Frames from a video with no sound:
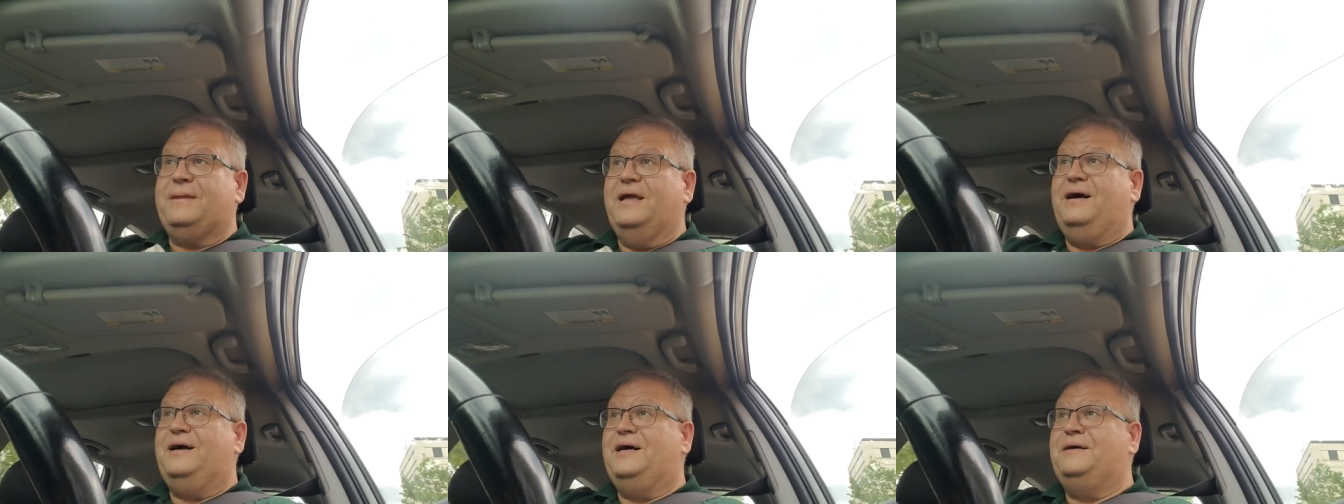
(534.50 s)

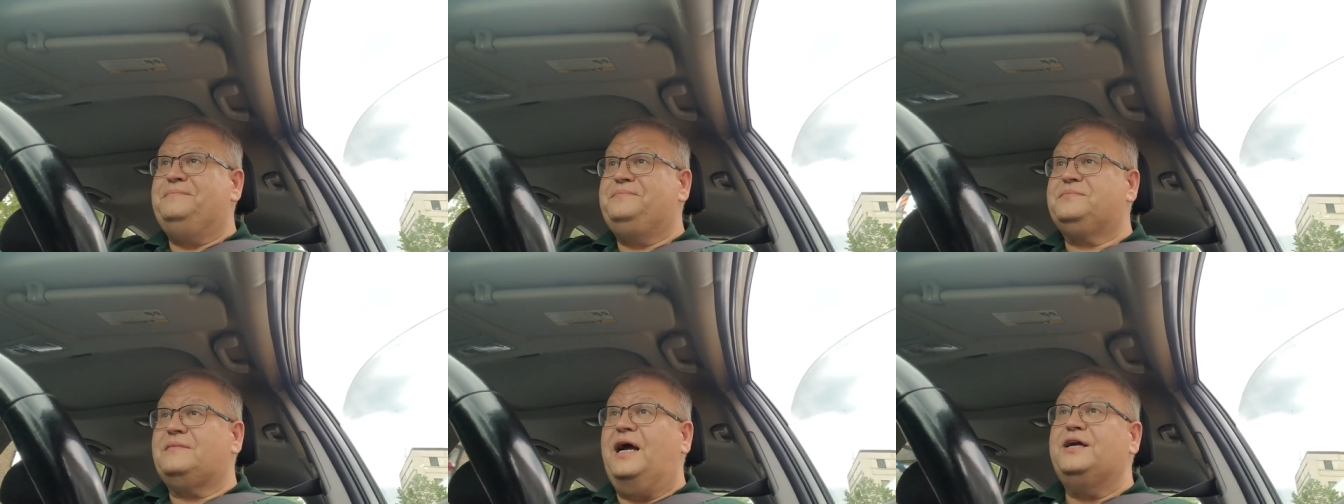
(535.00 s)

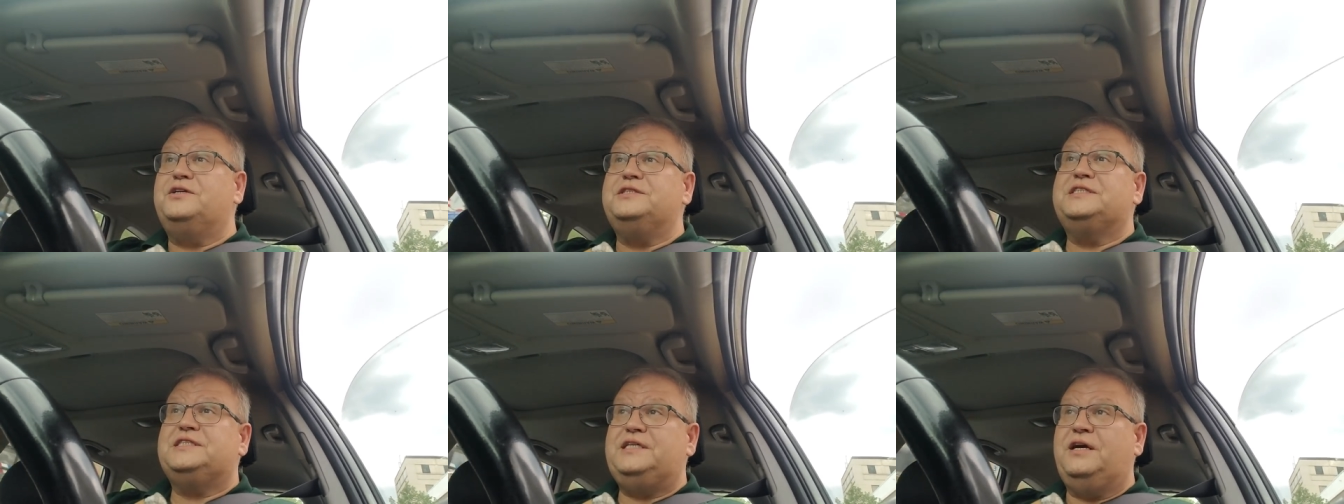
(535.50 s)
Um, I couldn't
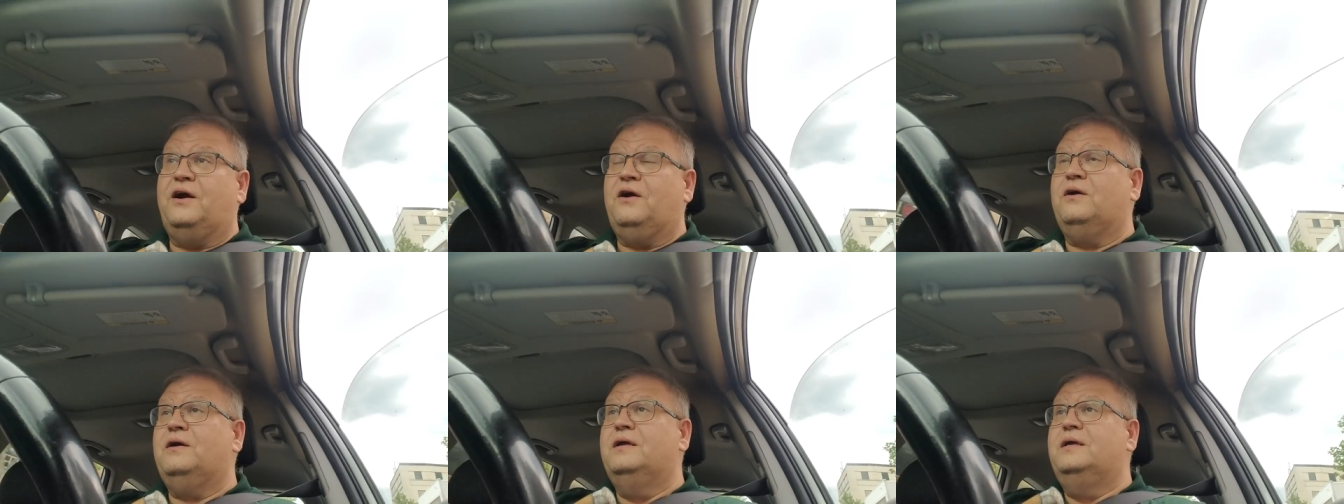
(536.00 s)
see
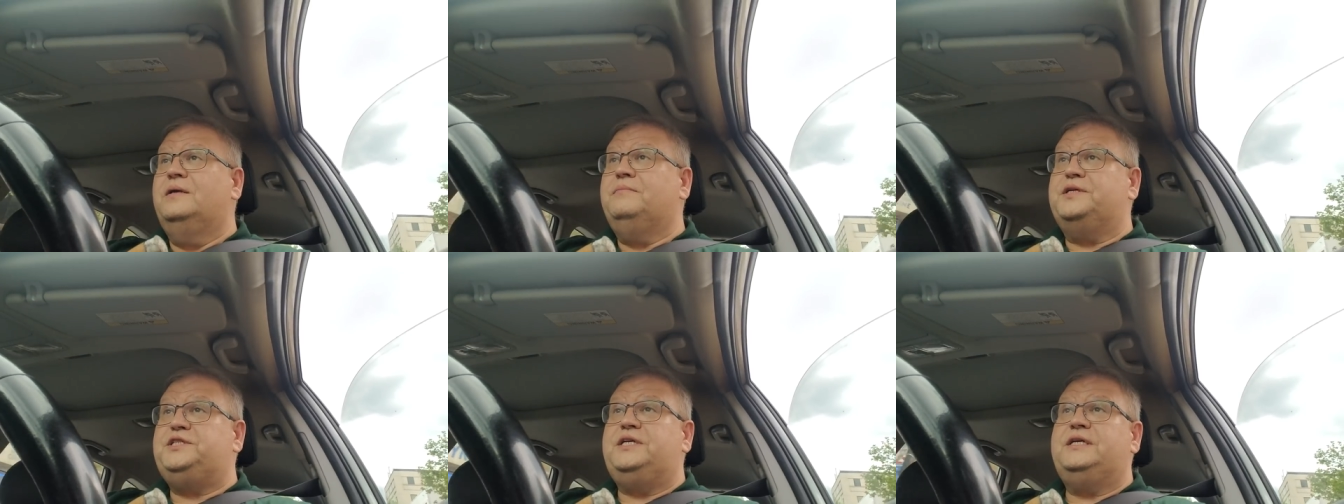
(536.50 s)
her,
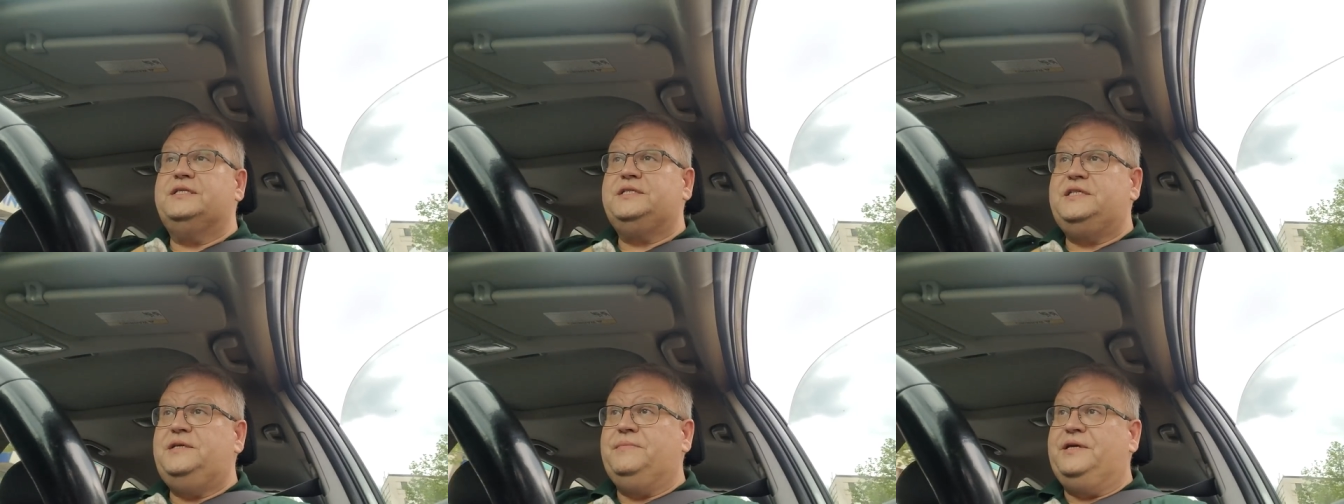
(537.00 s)
but she could
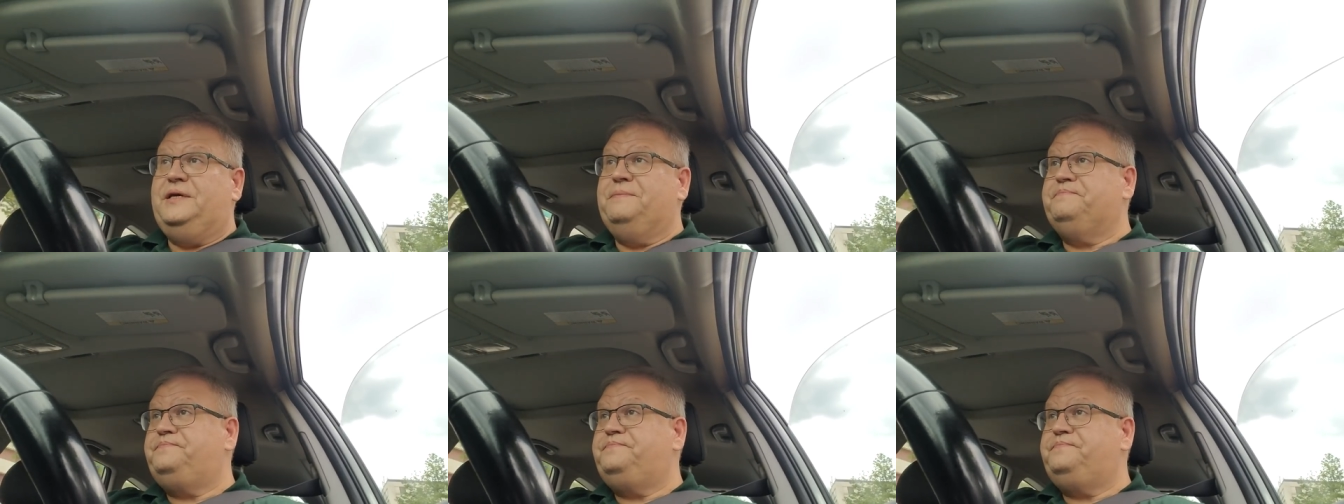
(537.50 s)
see me.